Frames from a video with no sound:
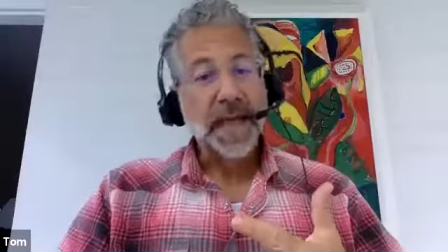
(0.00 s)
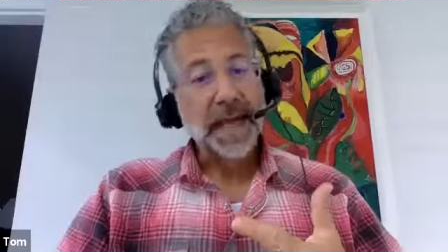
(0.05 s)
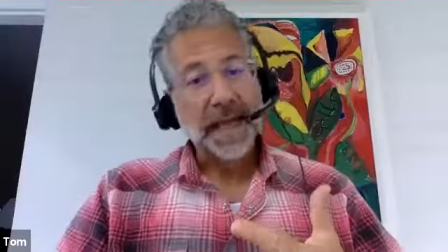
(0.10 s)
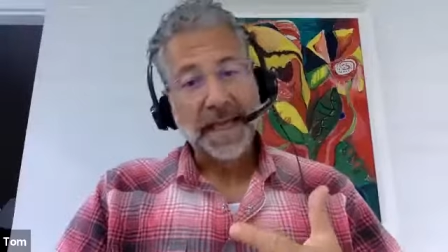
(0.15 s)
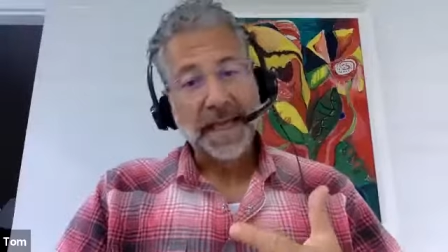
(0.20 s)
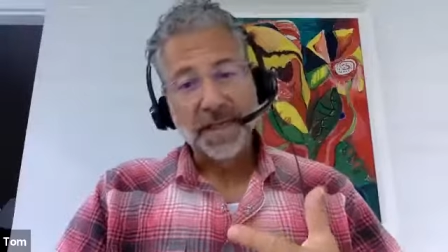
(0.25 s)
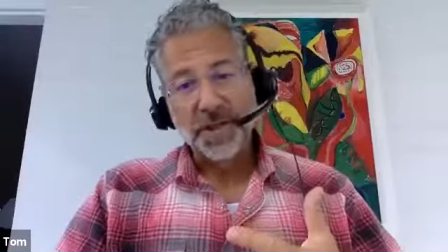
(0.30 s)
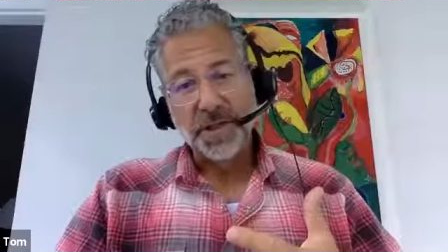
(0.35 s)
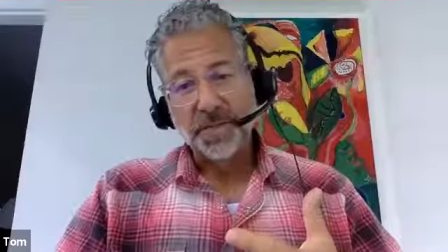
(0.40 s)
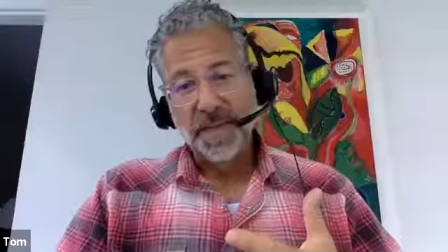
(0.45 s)

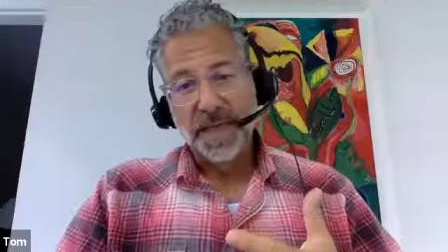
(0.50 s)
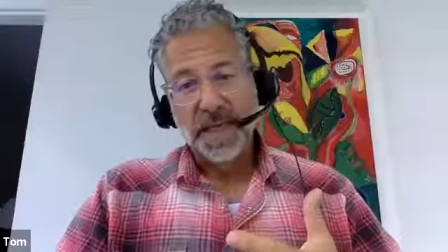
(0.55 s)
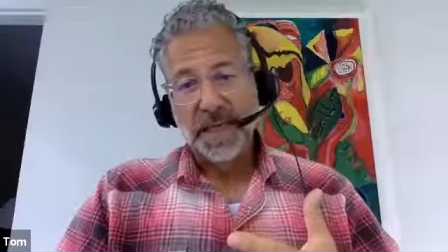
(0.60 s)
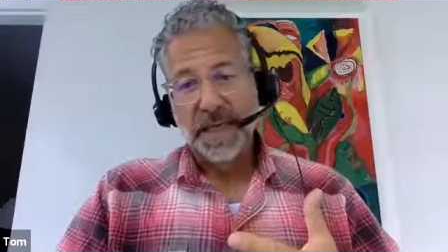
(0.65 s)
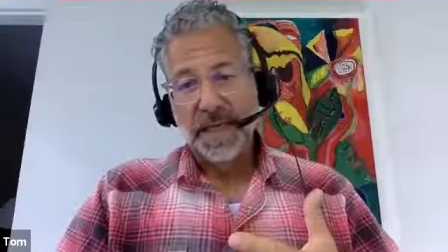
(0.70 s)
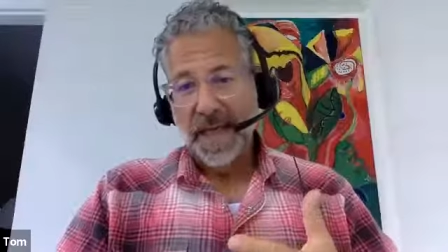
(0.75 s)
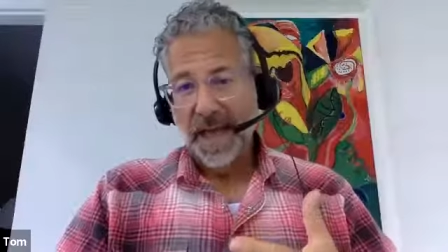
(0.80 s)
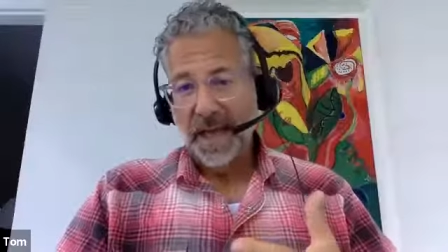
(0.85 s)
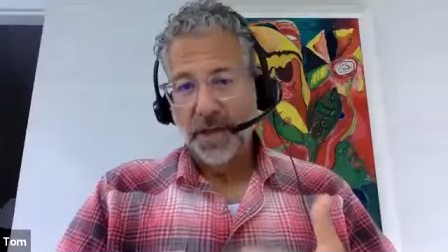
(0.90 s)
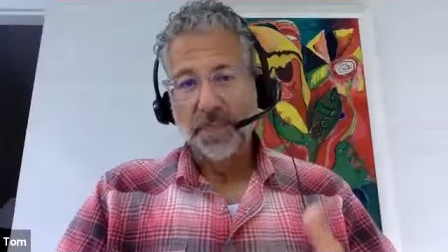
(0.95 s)

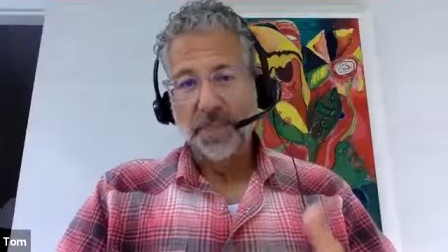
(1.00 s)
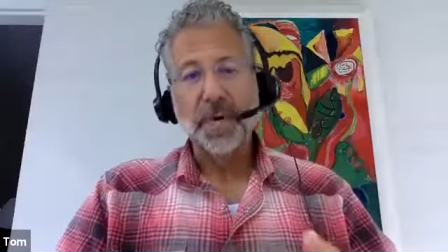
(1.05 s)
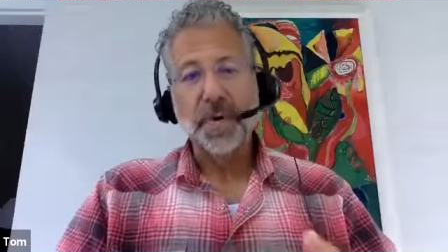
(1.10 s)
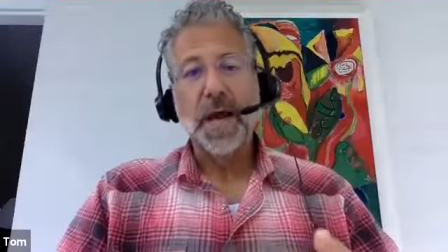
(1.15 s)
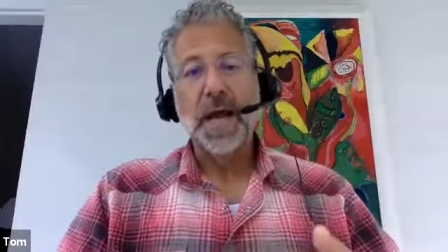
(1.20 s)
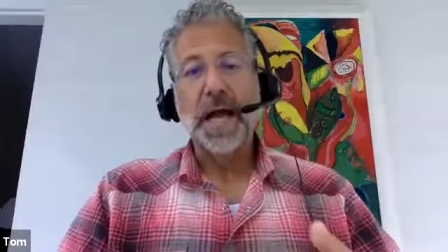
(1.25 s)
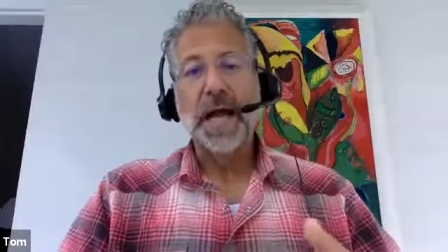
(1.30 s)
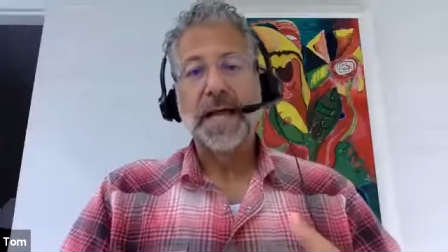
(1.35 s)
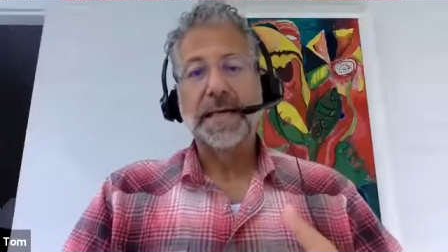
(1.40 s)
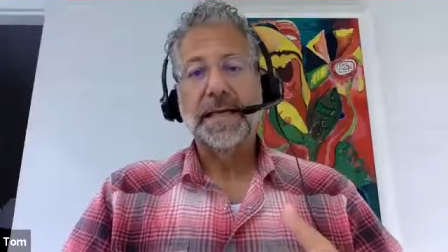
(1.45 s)
HP,
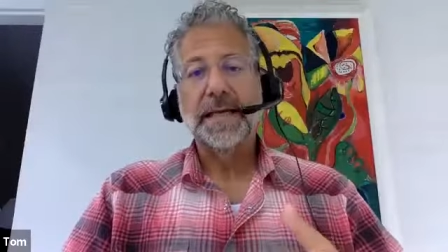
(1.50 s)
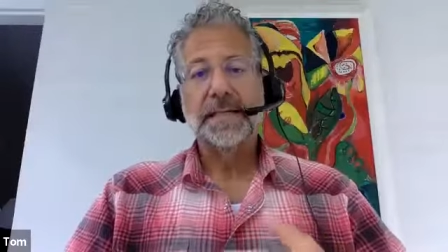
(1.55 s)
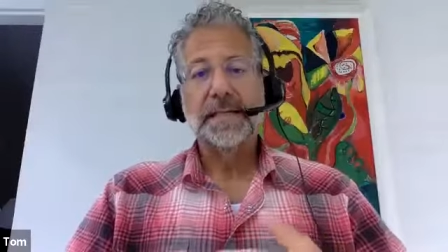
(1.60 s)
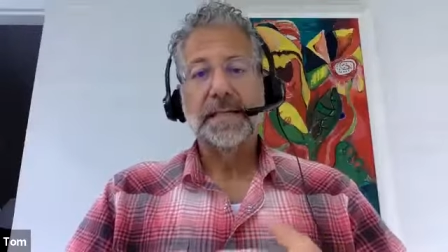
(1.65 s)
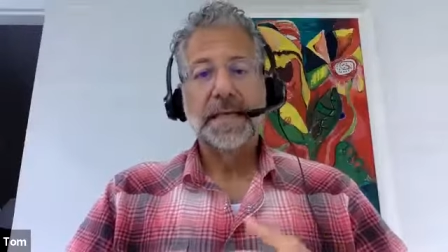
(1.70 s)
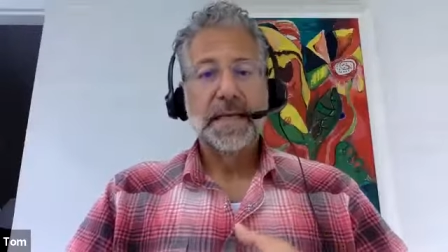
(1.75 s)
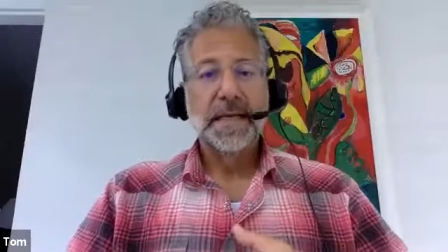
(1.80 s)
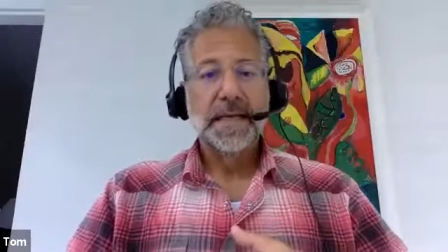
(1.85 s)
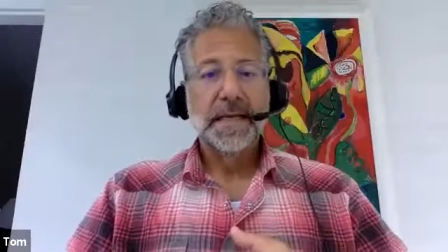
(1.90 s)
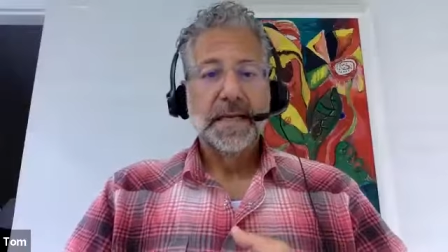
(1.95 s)

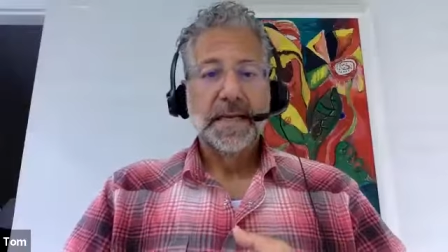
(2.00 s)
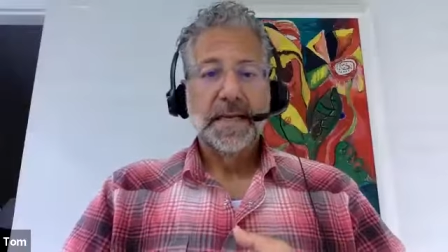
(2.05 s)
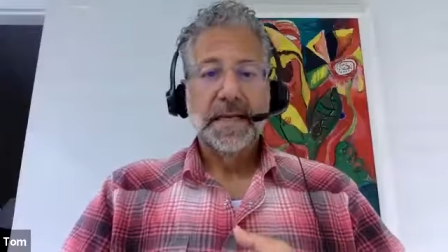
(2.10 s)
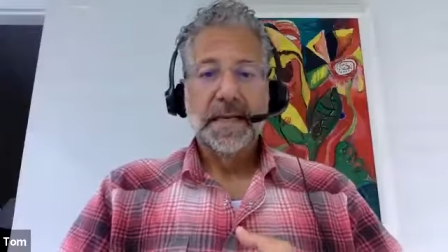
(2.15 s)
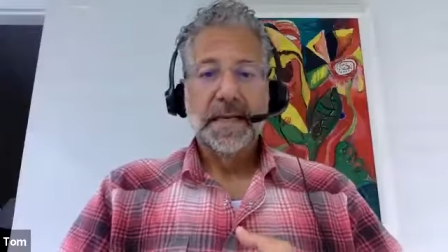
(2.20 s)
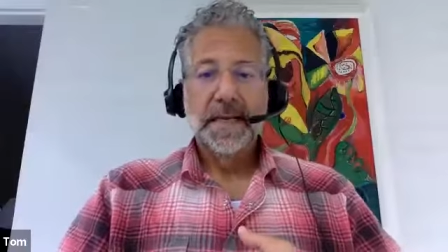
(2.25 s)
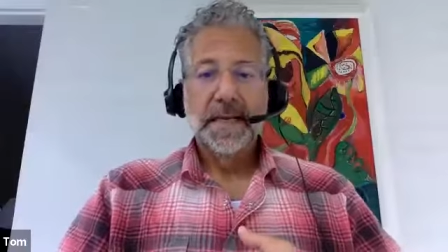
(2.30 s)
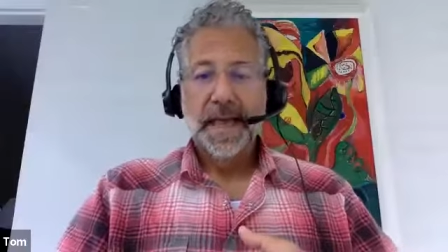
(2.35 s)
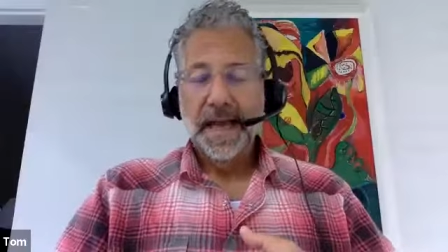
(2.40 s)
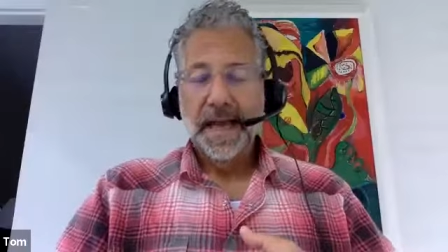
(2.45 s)
Enterprise,
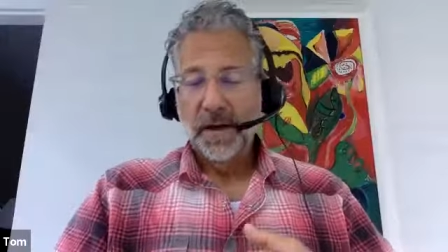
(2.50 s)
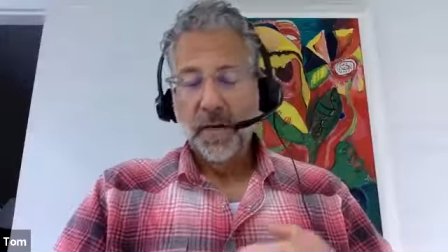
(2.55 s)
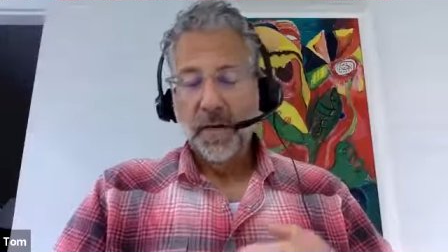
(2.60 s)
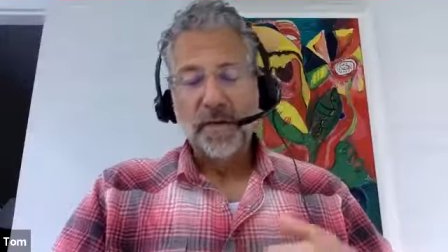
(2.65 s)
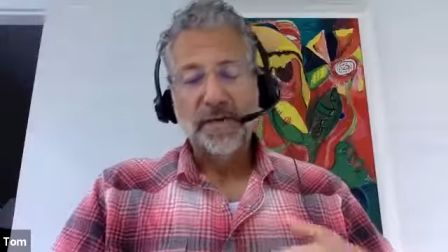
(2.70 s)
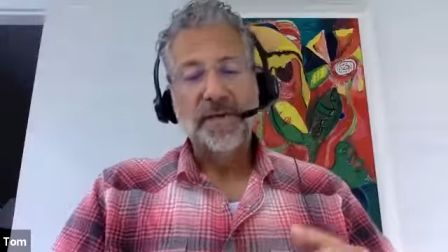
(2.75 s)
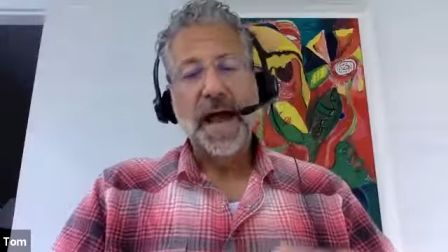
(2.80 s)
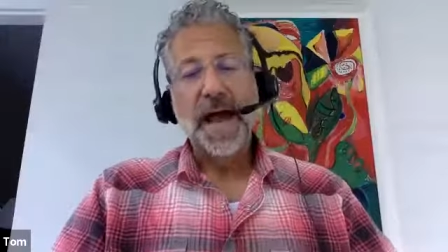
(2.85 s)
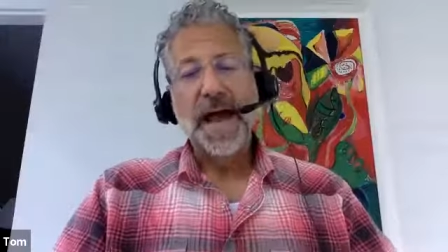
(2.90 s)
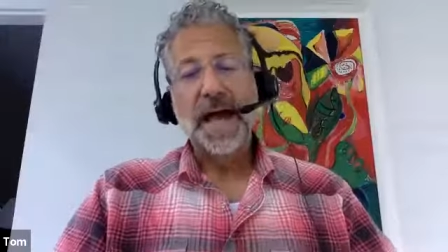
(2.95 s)
uh,
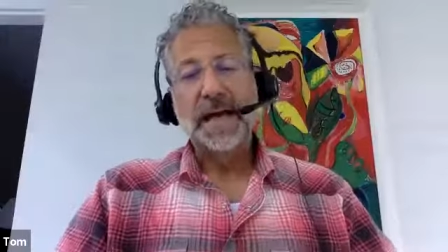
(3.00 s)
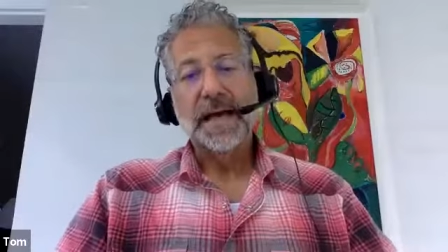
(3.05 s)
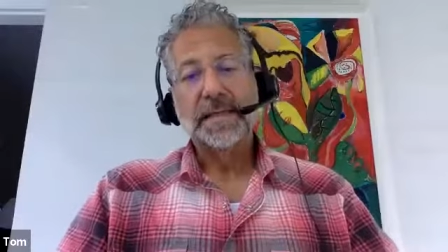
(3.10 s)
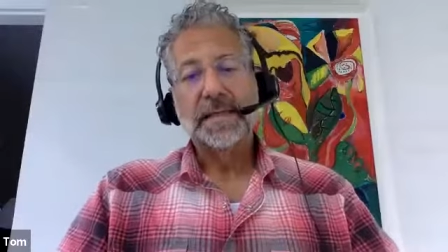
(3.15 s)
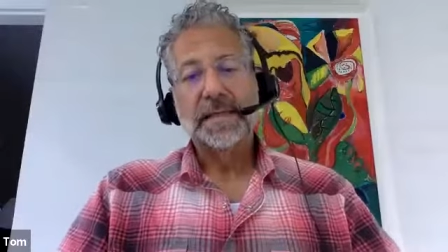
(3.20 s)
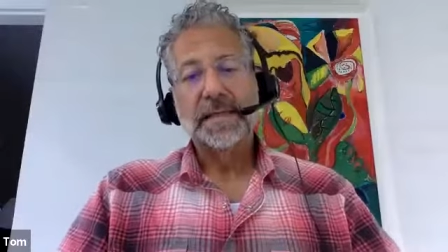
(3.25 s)
Equifax.